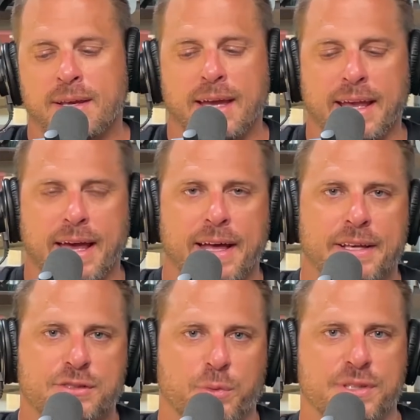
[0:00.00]
Hey
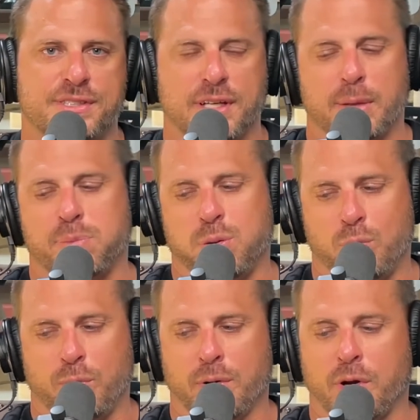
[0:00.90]
guys, what's up?
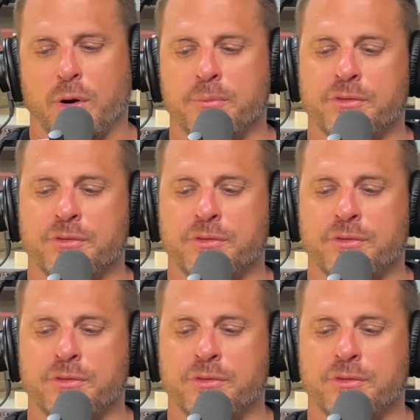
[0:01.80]
Welcome